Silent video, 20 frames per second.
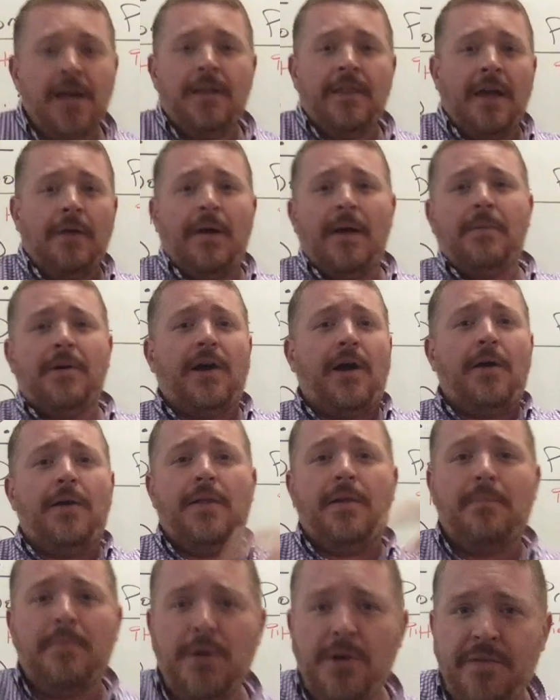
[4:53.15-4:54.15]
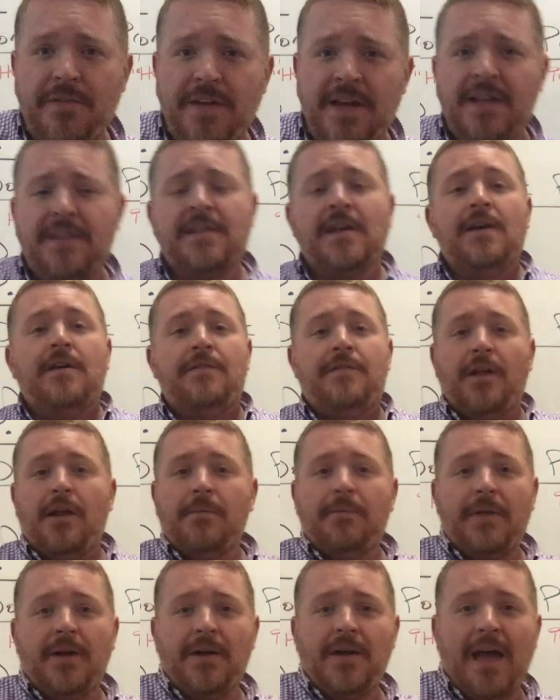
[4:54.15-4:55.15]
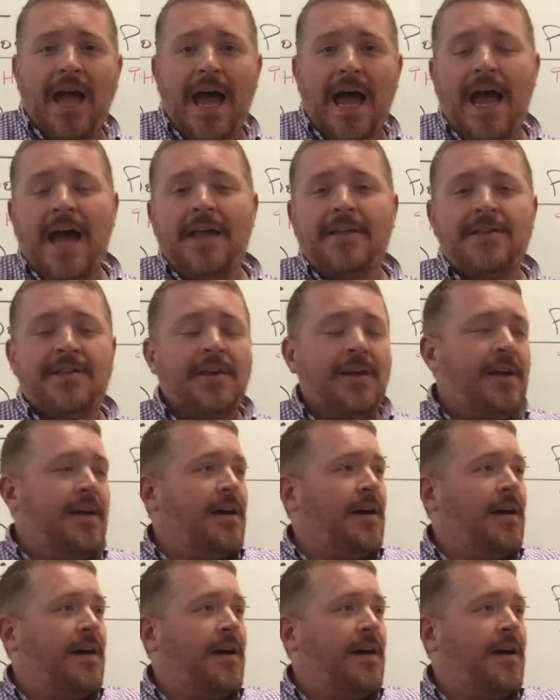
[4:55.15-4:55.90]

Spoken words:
they were able to go to the movies, fill up their gas,